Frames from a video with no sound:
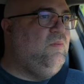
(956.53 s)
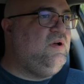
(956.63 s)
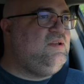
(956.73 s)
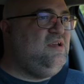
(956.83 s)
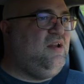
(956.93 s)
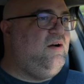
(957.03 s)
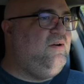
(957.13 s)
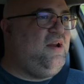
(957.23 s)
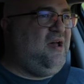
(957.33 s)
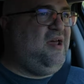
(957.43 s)
What you
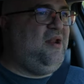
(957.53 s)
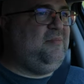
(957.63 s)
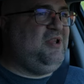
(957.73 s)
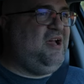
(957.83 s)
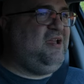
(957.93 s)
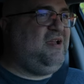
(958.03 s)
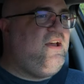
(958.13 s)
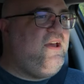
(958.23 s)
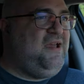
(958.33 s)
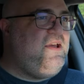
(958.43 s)
know, and I, and I'm like,
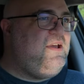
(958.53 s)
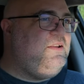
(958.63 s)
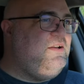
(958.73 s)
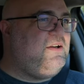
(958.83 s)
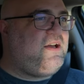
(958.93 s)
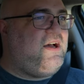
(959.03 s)
hey, look,